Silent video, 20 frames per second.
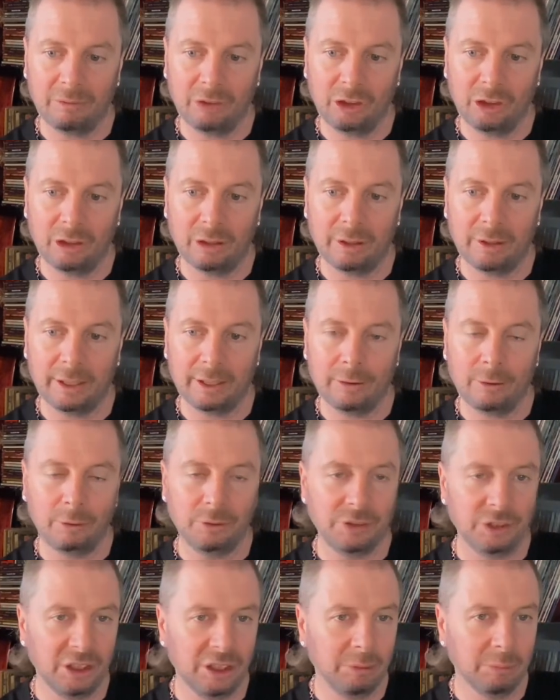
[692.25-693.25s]
you know, they're called
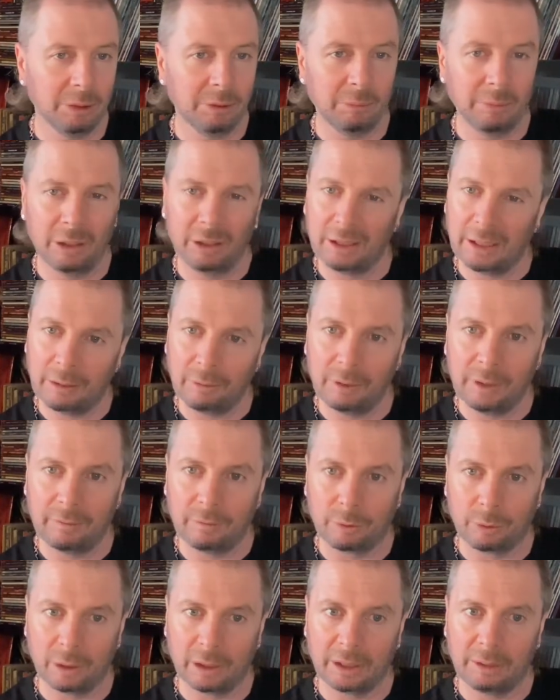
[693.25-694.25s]
Demon, but they were
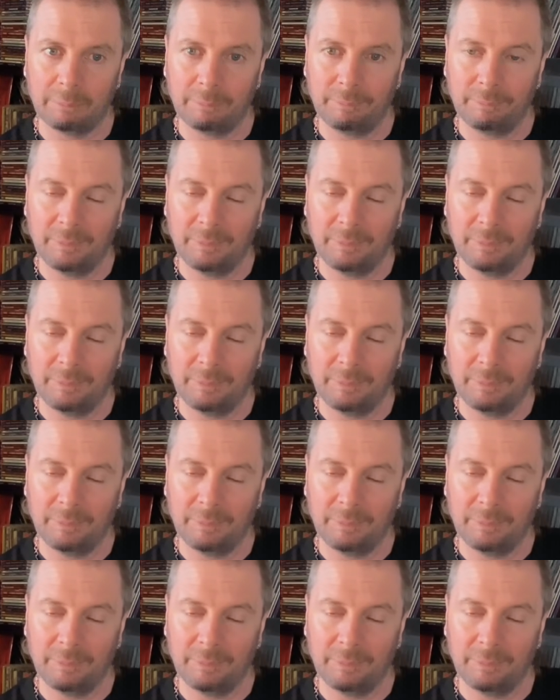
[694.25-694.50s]
never really